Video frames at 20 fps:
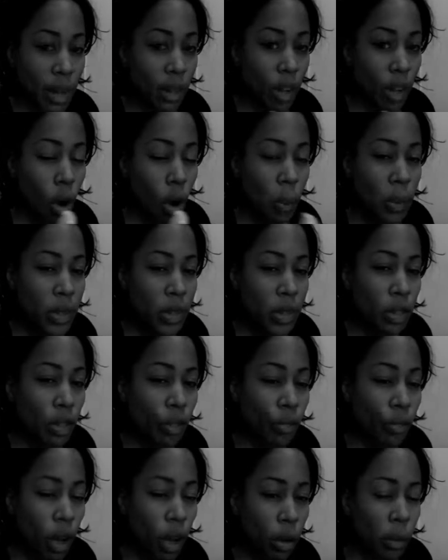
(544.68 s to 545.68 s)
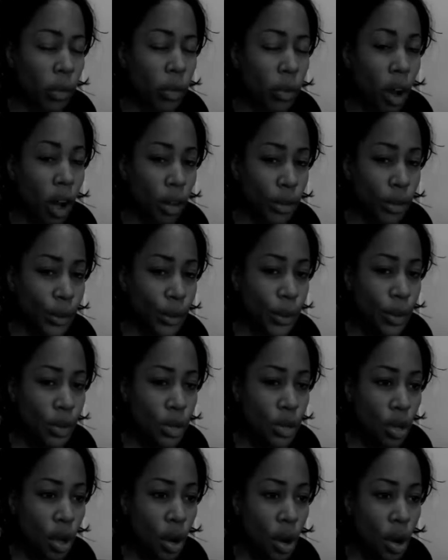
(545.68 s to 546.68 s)
by opinion of other,
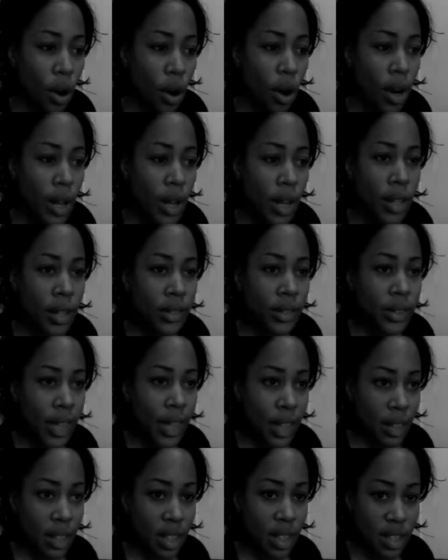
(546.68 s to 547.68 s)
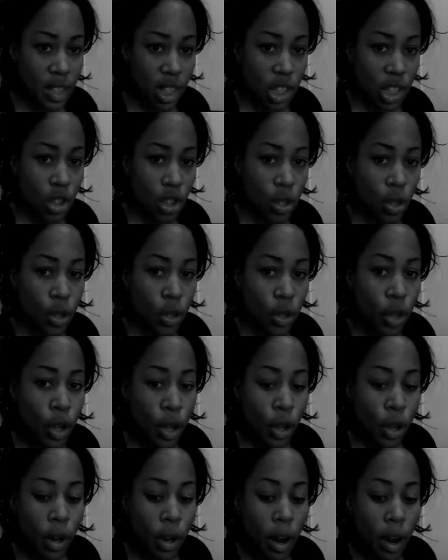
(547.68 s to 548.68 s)
others or take decision
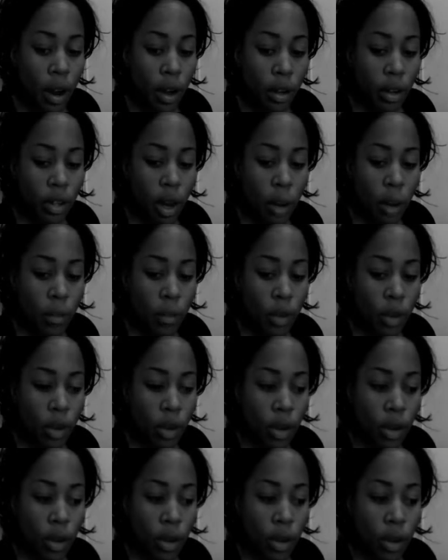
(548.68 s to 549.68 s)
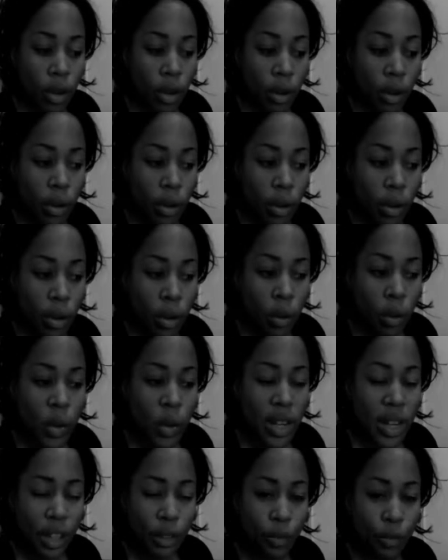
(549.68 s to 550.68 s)
uh, com- uh, uh,
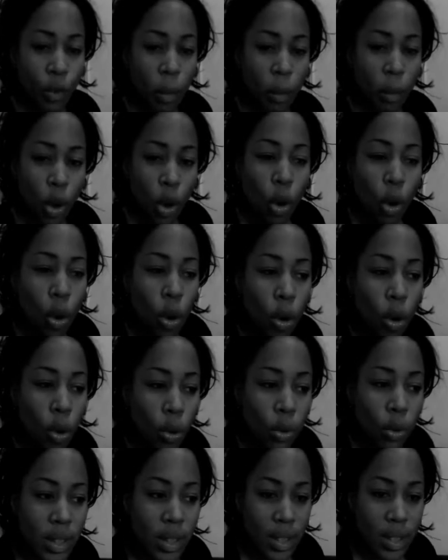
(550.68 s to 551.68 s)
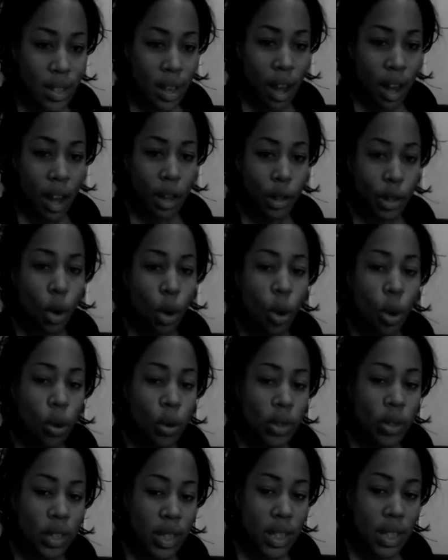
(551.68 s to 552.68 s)
relate from your own desire, your
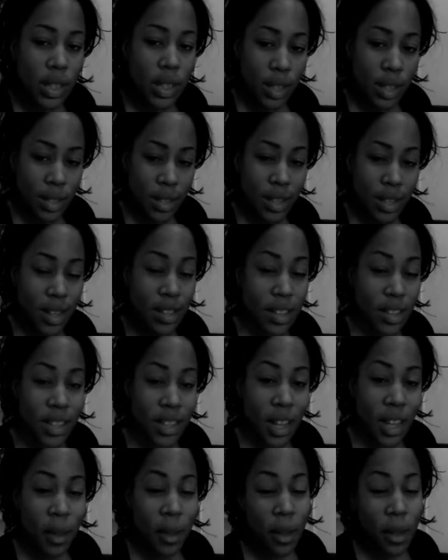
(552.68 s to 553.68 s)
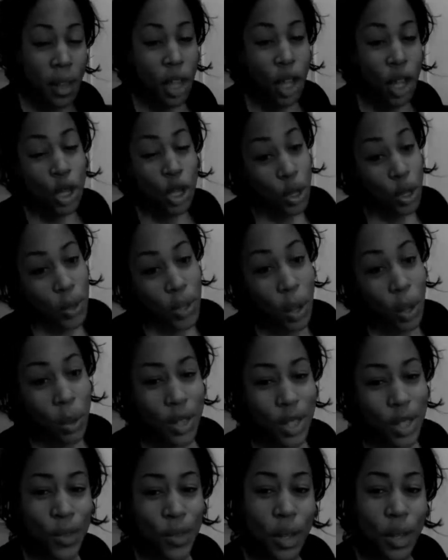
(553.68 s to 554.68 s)
own need and necessity. So that
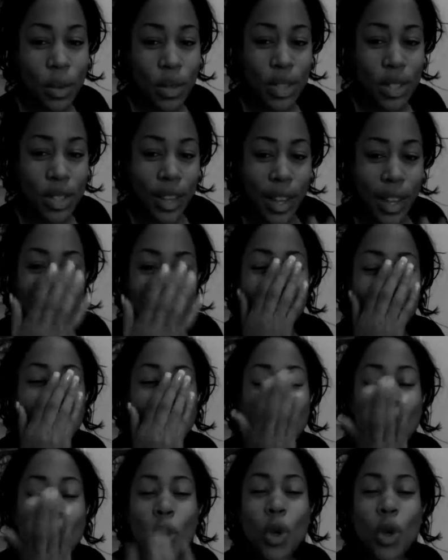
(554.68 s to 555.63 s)
was V once again.